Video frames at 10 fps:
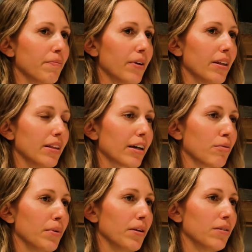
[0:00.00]
I think that can
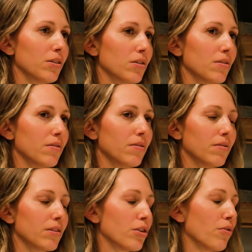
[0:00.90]
be just
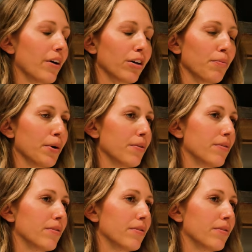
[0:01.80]
so valuable.